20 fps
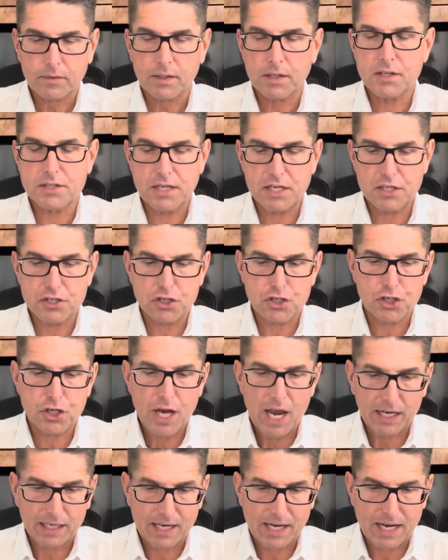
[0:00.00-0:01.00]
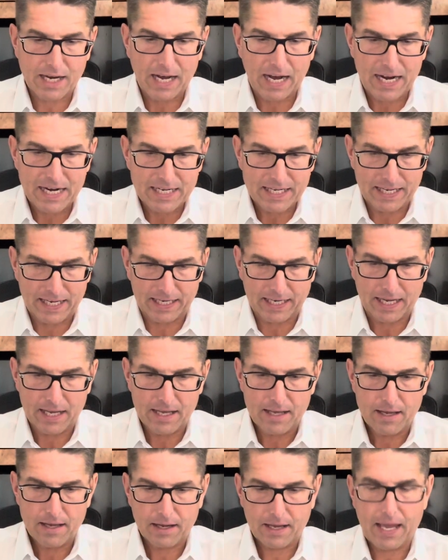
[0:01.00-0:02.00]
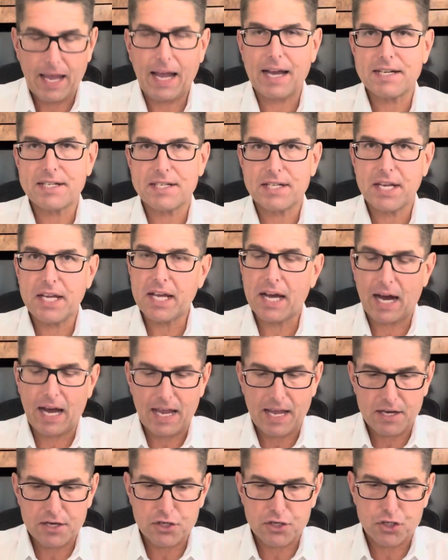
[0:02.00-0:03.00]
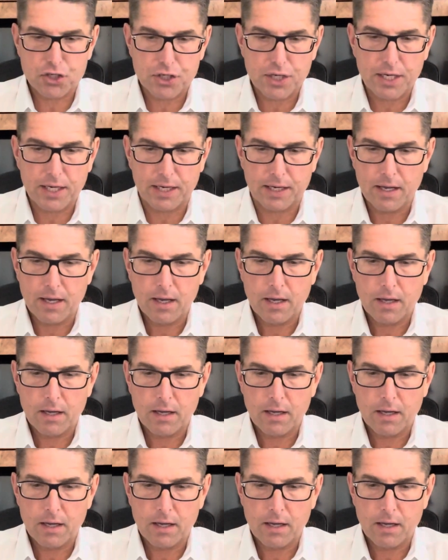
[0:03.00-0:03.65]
It says check kiting, K-I-T-I-N-G.